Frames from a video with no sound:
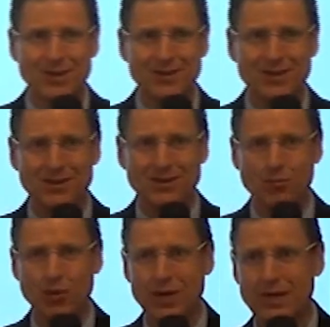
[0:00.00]
with
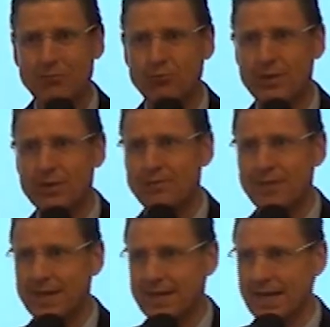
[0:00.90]
working with the
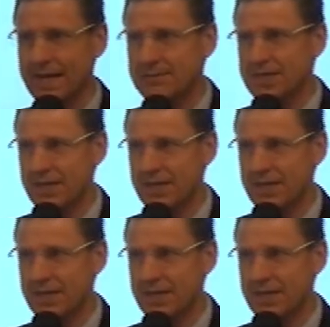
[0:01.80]
big names.